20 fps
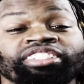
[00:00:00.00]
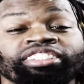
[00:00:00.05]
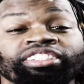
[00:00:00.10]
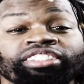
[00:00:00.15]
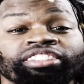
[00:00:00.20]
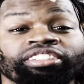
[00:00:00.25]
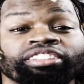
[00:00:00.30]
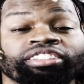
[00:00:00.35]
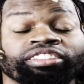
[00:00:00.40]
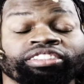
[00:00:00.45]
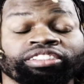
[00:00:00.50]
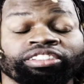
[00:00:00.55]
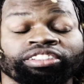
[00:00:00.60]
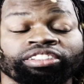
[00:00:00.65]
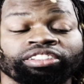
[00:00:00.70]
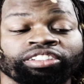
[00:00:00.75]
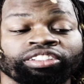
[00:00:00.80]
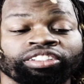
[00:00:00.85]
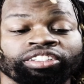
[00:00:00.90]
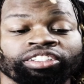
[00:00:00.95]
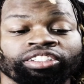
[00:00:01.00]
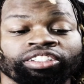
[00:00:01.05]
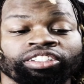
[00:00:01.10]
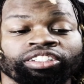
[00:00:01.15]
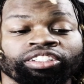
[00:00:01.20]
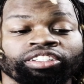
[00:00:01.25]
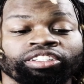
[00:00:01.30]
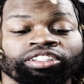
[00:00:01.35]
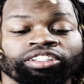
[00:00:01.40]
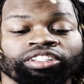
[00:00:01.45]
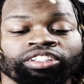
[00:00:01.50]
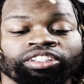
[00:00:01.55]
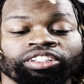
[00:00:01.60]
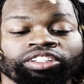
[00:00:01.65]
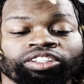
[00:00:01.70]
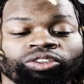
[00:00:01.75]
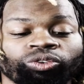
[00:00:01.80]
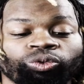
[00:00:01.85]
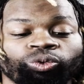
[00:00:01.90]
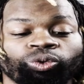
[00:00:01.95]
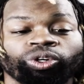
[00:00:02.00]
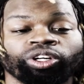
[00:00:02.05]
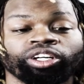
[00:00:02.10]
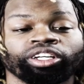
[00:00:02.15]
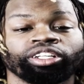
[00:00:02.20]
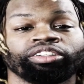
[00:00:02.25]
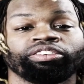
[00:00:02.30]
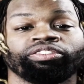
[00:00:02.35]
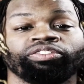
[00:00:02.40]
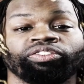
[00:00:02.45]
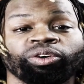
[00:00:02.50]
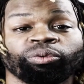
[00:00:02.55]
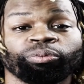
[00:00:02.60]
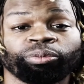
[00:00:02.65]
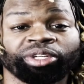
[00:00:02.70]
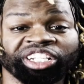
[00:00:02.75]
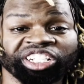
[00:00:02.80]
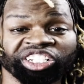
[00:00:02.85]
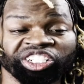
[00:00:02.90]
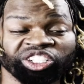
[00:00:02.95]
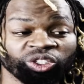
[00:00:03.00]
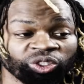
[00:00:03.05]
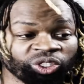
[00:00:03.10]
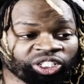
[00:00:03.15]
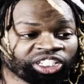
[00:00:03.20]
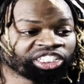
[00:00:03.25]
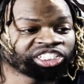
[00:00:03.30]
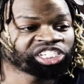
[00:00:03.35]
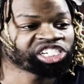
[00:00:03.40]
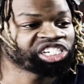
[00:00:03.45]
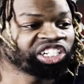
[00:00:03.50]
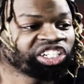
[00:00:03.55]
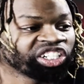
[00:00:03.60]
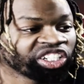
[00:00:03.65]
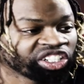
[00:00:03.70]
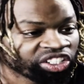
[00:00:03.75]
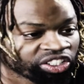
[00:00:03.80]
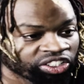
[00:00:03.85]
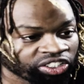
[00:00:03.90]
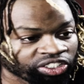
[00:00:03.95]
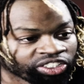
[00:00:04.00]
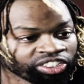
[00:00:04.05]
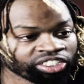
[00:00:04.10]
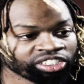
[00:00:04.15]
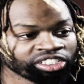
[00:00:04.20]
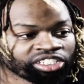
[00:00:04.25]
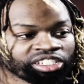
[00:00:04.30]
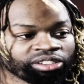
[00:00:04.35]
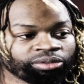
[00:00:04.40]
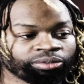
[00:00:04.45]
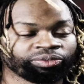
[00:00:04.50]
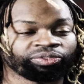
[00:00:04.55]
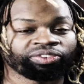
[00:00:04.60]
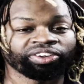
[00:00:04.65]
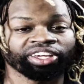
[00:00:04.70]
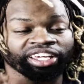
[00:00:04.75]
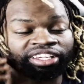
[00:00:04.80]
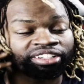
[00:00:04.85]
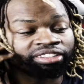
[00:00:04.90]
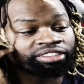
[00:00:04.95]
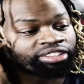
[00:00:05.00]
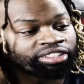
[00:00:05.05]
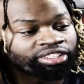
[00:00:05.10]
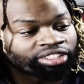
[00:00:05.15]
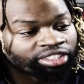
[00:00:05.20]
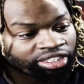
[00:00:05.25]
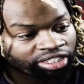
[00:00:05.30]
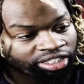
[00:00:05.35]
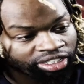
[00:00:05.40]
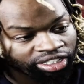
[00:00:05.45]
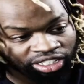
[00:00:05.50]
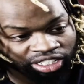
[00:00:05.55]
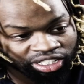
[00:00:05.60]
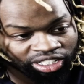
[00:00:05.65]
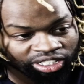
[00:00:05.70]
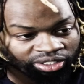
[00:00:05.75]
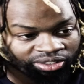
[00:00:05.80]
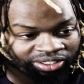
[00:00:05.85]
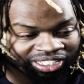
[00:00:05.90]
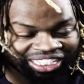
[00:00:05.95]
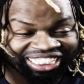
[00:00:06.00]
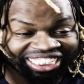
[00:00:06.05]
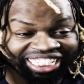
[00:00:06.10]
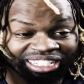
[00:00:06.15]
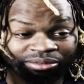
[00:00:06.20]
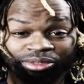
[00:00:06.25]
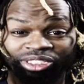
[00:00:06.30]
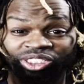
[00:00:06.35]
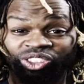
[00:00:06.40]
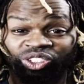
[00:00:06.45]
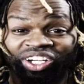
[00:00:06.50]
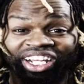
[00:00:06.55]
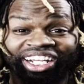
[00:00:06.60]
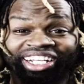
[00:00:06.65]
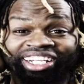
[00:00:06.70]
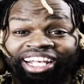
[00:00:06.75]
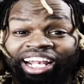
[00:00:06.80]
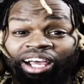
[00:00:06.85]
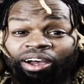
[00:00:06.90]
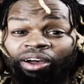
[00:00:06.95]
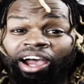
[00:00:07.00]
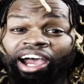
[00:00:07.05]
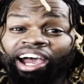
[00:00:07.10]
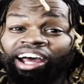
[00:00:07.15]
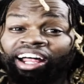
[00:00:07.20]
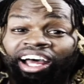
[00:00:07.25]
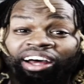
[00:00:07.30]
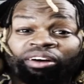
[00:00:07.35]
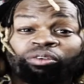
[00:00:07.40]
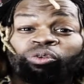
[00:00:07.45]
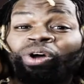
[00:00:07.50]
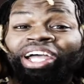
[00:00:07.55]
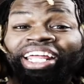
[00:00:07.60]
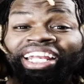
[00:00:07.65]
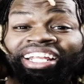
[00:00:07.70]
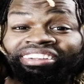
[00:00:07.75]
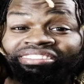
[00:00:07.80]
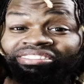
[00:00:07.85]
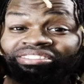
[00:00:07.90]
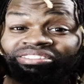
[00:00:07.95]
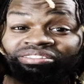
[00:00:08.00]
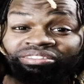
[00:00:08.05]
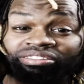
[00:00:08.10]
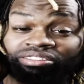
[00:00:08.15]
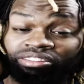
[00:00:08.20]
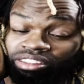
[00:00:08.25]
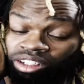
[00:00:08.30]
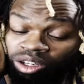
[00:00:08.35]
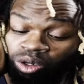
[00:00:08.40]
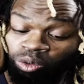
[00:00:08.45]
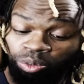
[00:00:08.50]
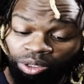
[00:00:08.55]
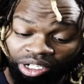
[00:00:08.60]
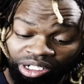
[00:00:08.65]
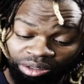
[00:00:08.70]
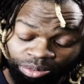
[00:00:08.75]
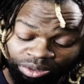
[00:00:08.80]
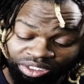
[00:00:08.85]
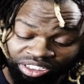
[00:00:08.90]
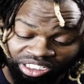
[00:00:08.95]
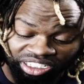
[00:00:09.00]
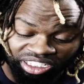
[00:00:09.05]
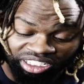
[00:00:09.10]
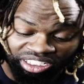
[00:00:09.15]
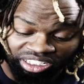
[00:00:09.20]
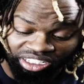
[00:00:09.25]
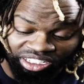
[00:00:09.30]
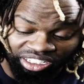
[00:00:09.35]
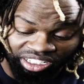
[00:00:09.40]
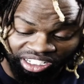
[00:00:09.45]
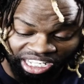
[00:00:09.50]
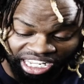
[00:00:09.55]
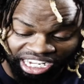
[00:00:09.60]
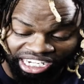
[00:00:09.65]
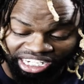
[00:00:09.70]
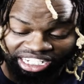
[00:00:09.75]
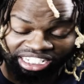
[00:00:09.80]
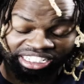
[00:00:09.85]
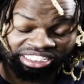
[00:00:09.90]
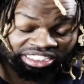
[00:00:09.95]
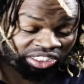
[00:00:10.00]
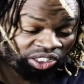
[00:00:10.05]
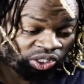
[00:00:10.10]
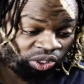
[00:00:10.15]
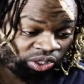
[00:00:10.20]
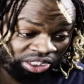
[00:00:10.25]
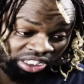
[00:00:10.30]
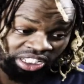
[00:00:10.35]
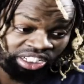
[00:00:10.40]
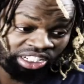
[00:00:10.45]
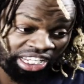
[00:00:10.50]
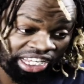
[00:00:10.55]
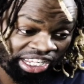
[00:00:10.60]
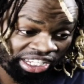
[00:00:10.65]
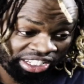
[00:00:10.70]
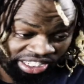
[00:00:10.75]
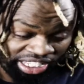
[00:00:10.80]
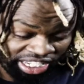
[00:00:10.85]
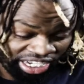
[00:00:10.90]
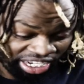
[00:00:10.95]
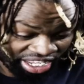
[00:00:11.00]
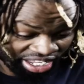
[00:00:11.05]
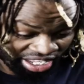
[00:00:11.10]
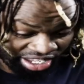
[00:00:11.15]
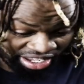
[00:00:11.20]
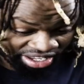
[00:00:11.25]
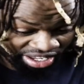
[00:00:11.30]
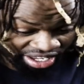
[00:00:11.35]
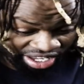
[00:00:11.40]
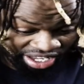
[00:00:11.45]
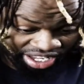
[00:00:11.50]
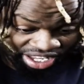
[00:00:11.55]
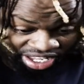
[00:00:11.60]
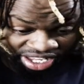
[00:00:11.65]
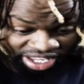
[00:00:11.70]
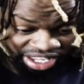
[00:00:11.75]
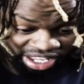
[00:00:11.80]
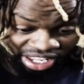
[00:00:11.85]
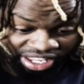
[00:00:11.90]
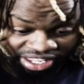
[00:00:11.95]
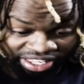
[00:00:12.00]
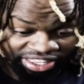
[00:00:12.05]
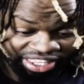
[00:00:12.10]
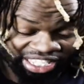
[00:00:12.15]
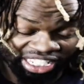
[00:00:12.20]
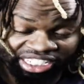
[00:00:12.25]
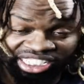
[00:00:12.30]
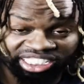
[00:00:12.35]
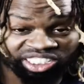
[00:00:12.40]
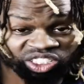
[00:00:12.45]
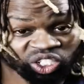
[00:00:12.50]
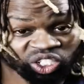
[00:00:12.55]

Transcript: one for me to do this year. Some fact, cause I've been dreading it. I waited on purpose. I couldn't do it the day that the